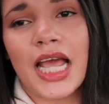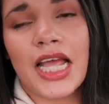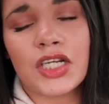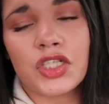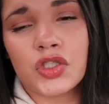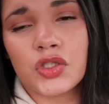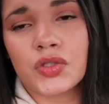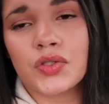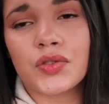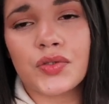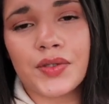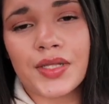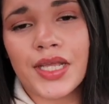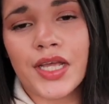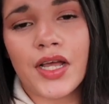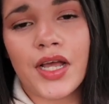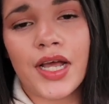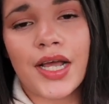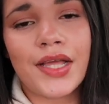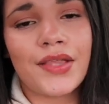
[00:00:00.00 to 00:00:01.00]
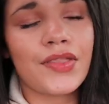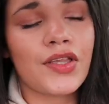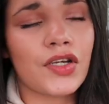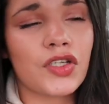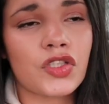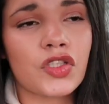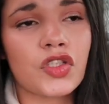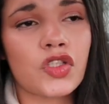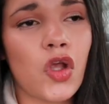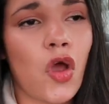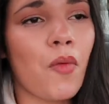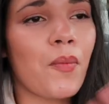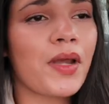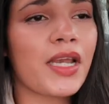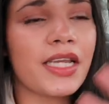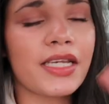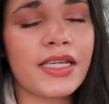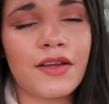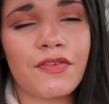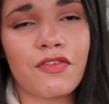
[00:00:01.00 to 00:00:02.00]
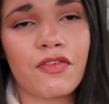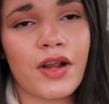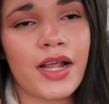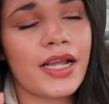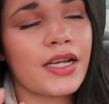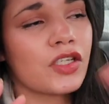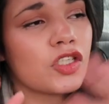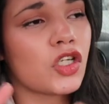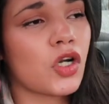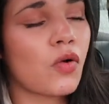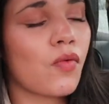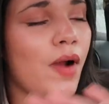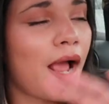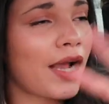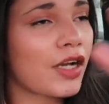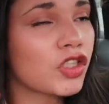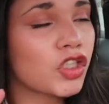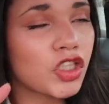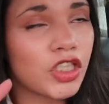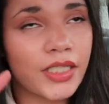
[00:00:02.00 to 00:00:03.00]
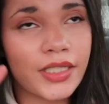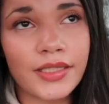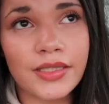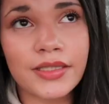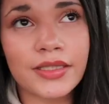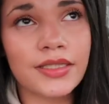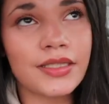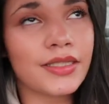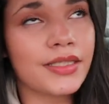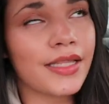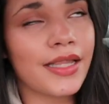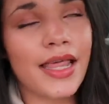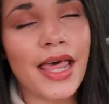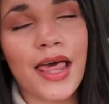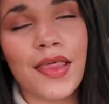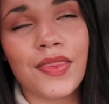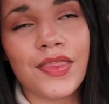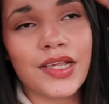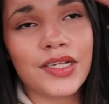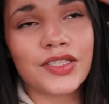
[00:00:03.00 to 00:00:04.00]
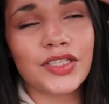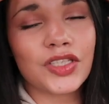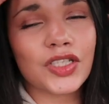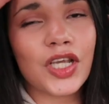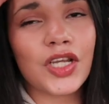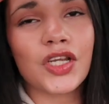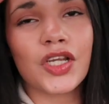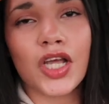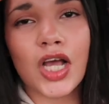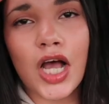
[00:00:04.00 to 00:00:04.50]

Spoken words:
I truly could. There's so many different directions that this could